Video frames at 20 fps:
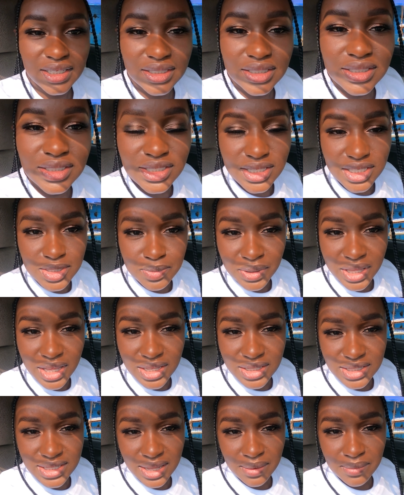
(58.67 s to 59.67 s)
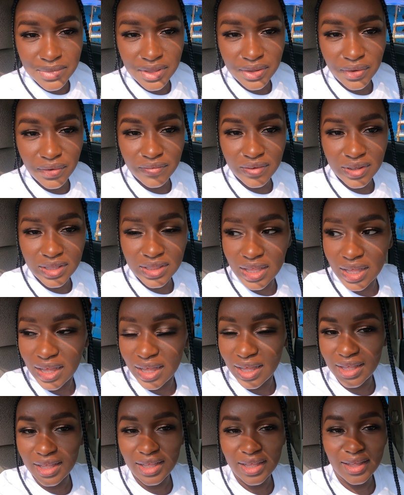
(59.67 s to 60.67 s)
is just picking something over
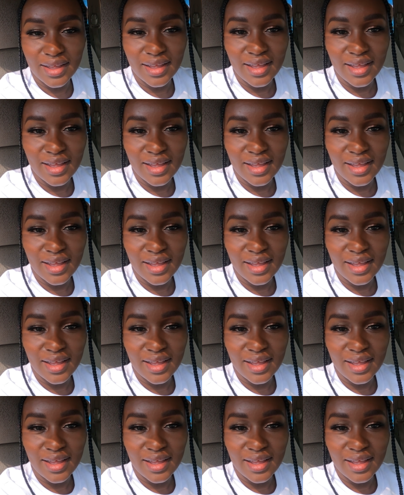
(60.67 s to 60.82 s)
there